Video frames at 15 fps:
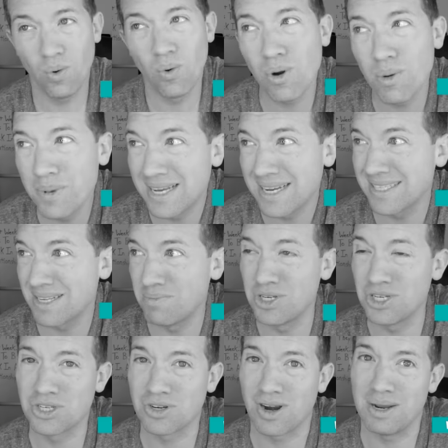or because I'm
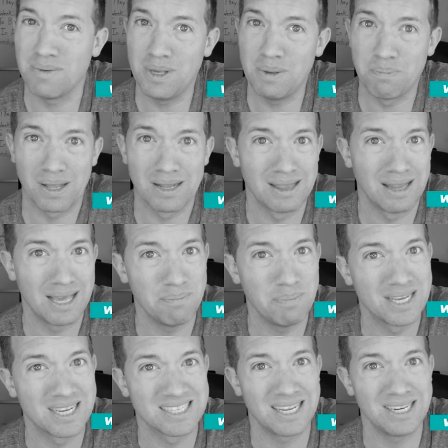just trying to be polite
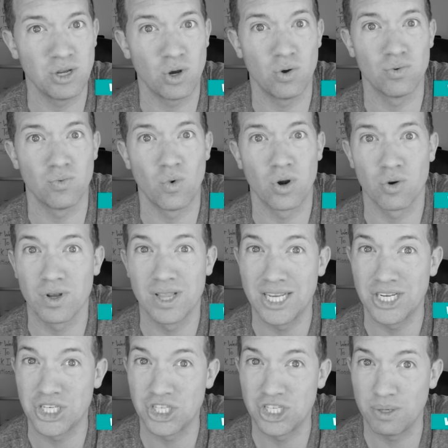because I don't want a
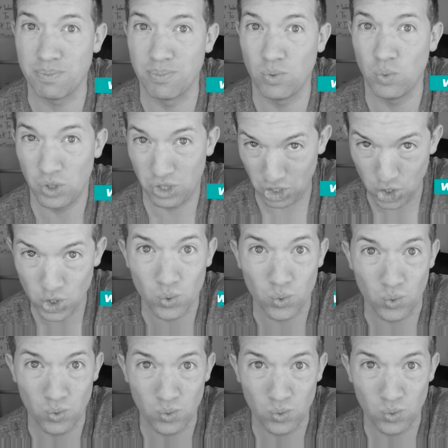relationship with you.